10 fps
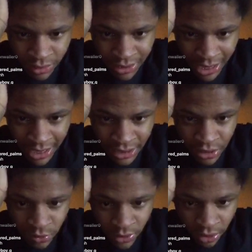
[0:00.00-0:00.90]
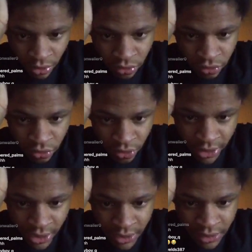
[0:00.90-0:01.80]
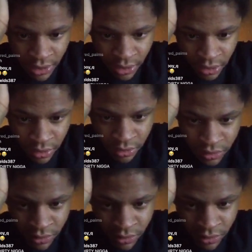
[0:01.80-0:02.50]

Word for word: Ty just went crazy, yo.